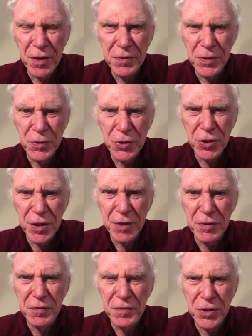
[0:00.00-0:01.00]

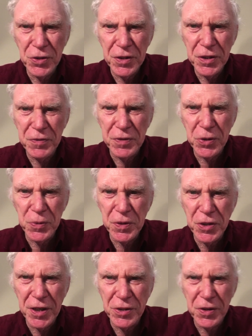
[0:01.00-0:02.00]
revolutionary visions for
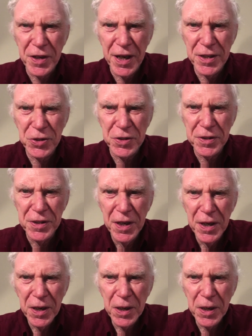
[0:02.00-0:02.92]
Jewish education,